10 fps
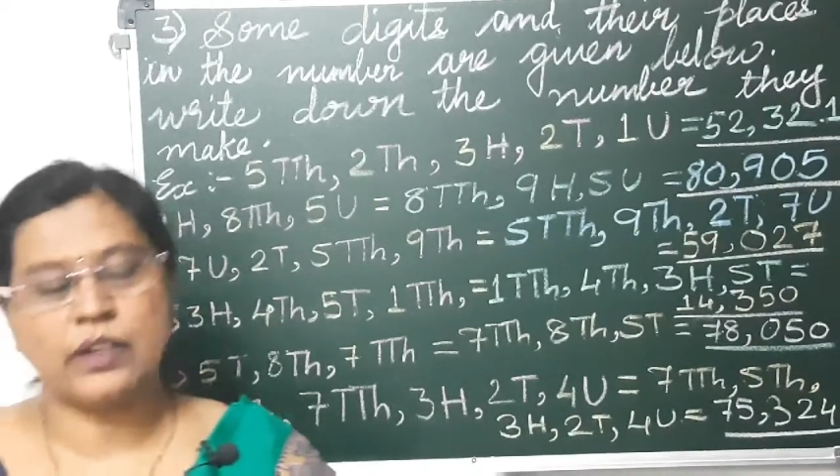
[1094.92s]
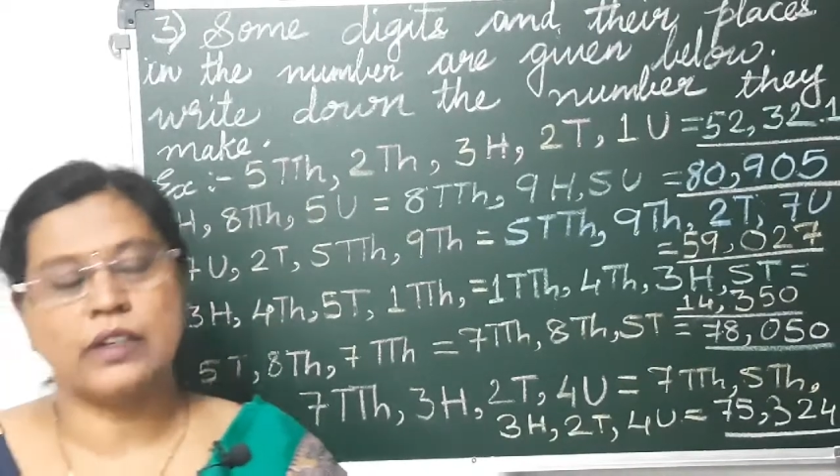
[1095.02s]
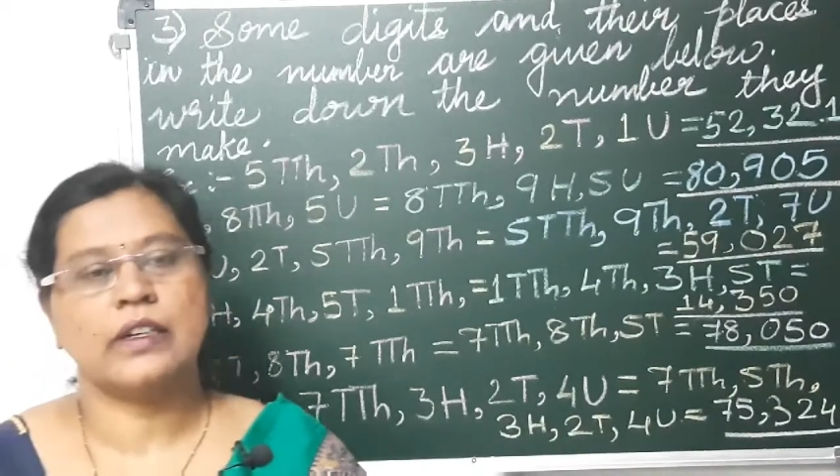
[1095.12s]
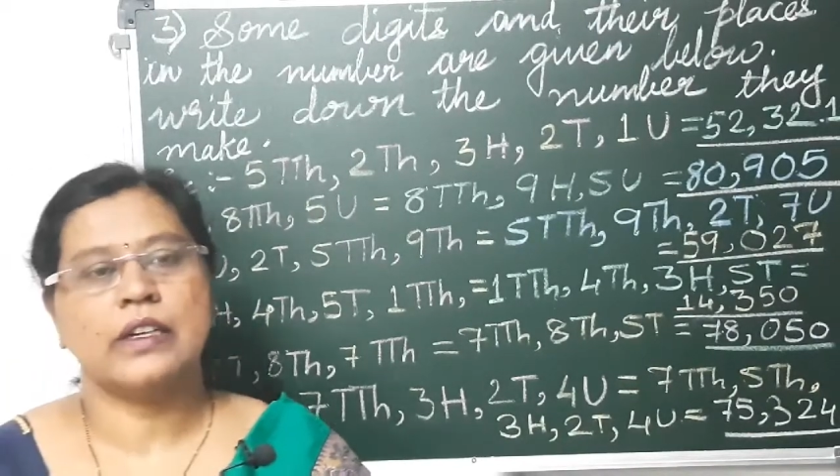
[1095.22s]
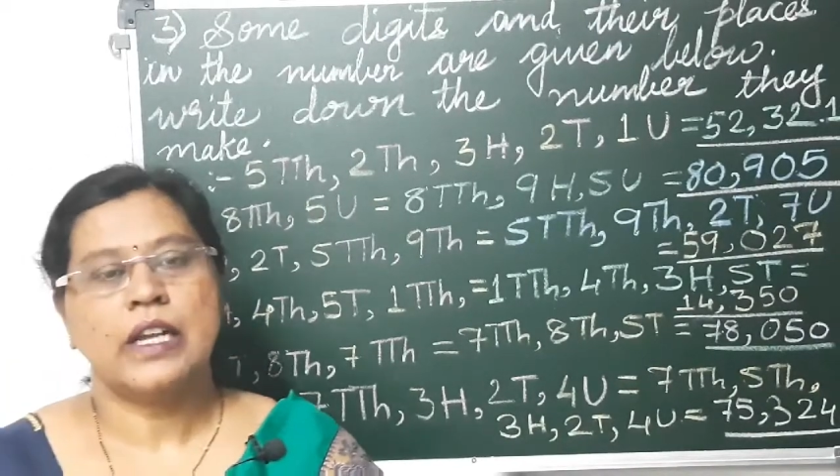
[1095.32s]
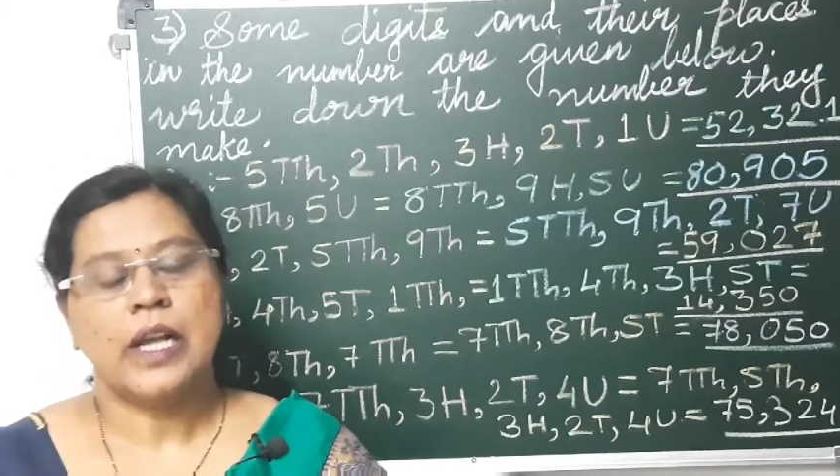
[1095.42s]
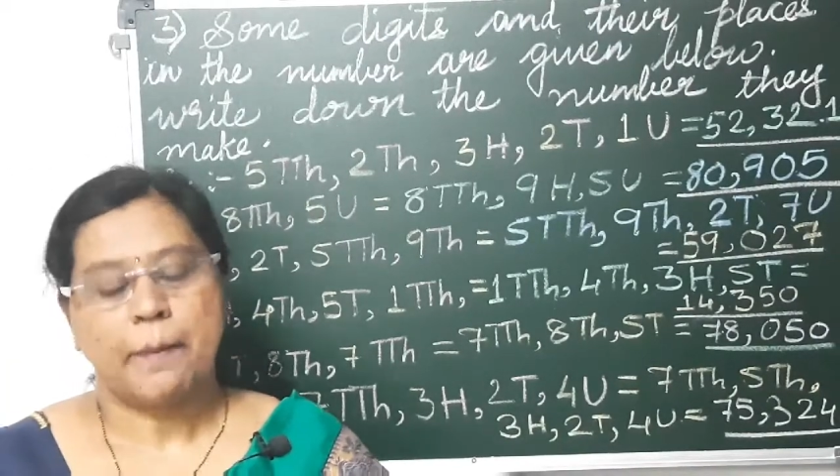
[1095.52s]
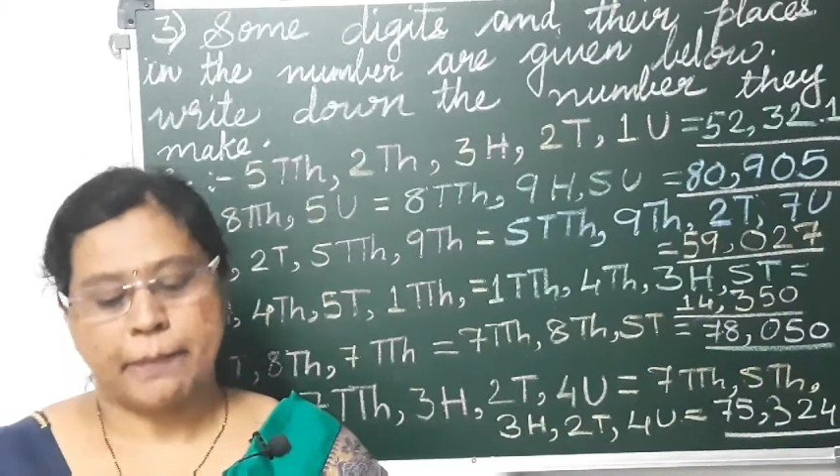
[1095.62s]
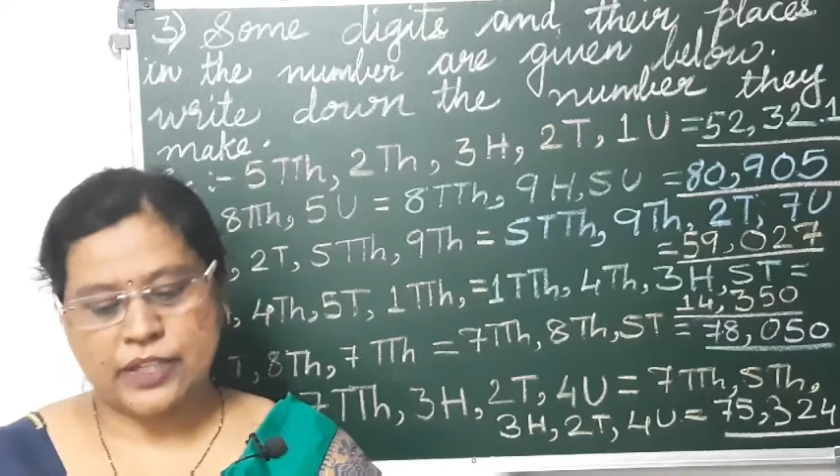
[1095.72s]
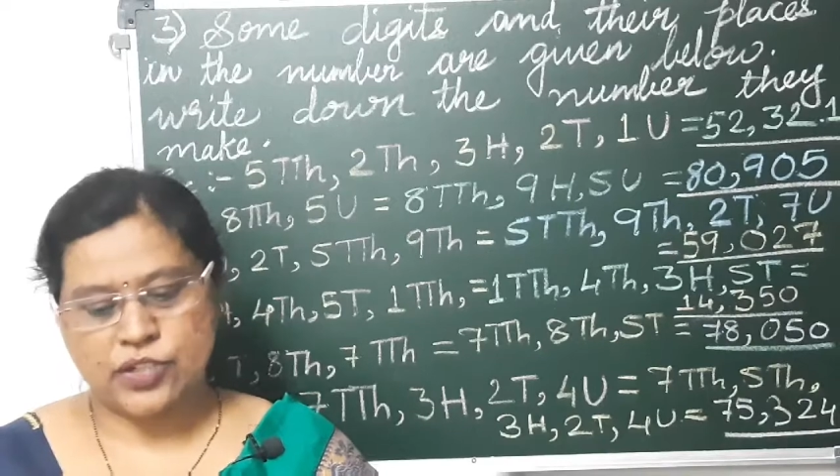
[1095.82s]
is on
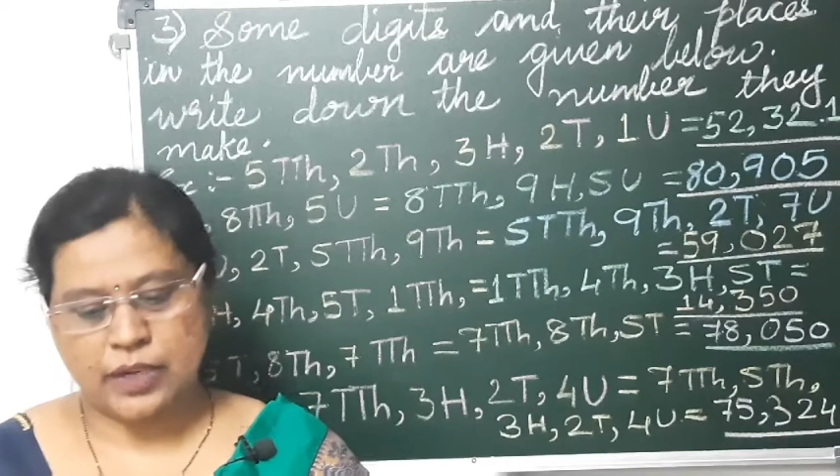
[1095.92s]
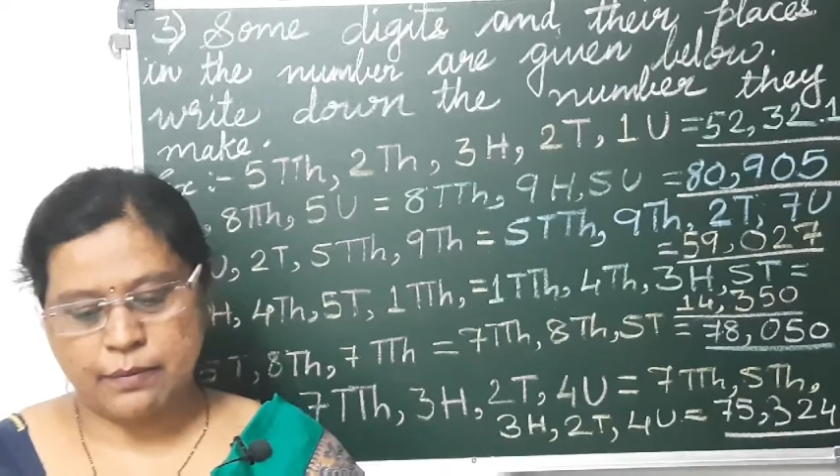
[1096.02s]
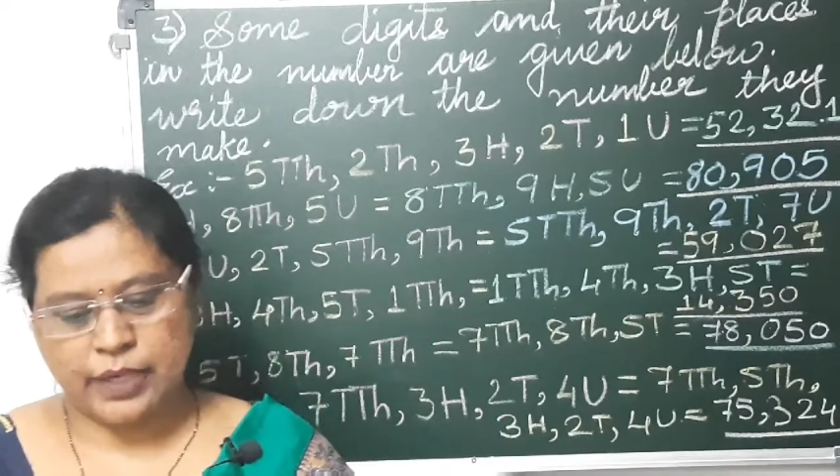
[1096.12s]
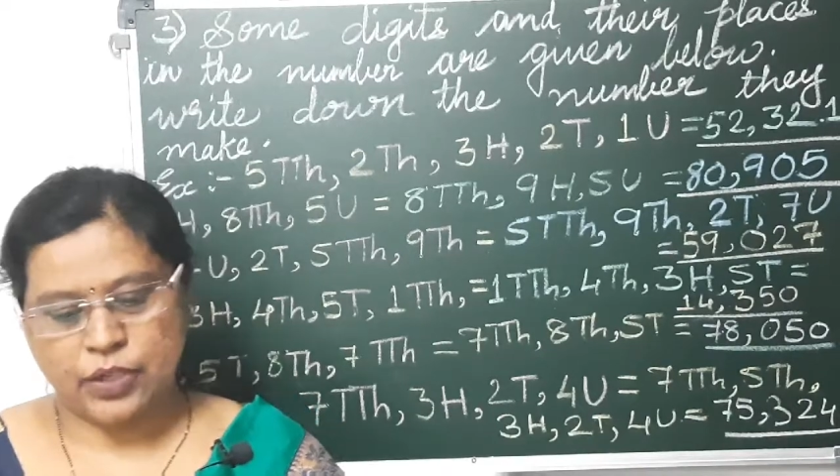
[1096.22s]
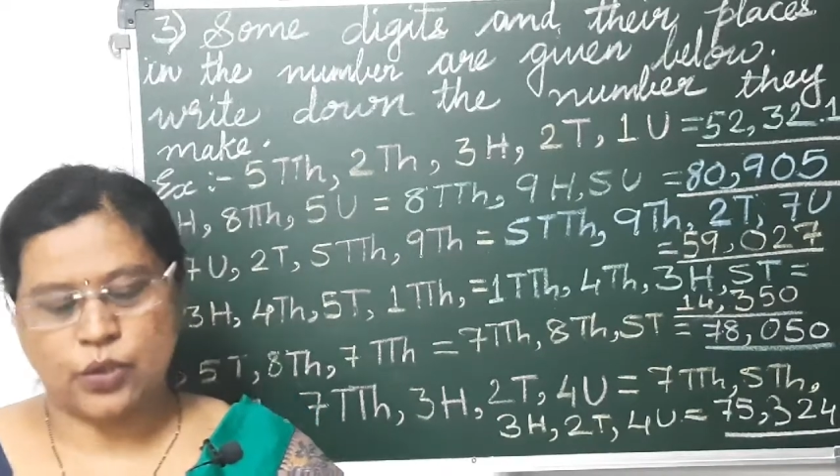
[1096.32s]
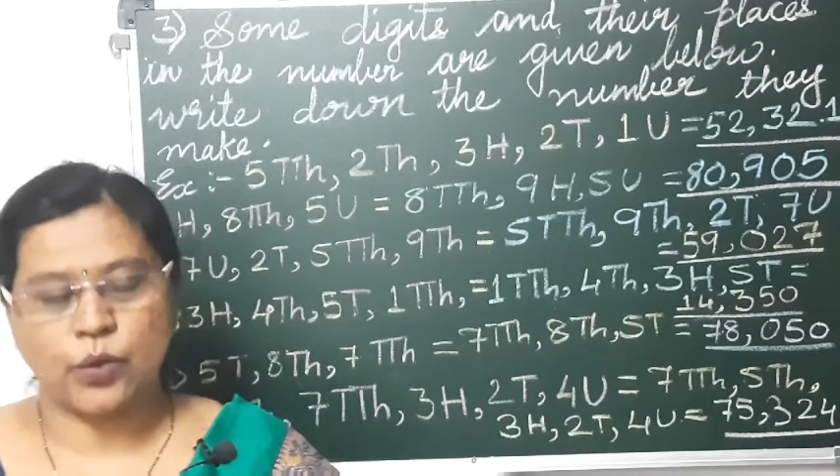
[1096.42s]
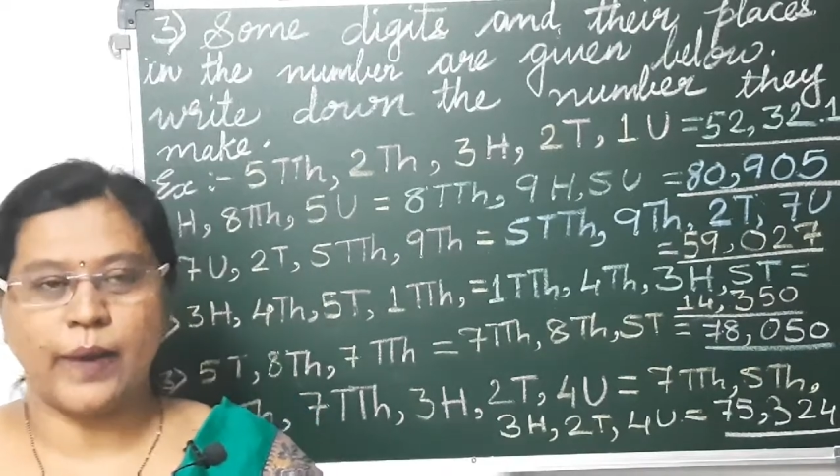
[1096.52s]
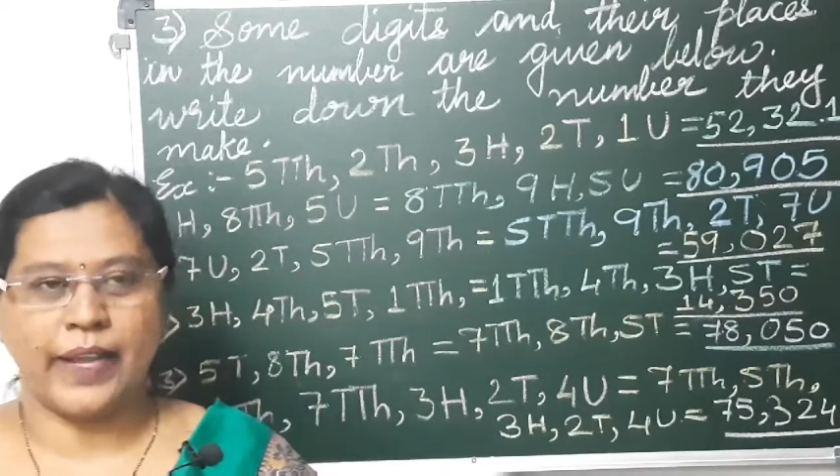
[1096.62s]
page number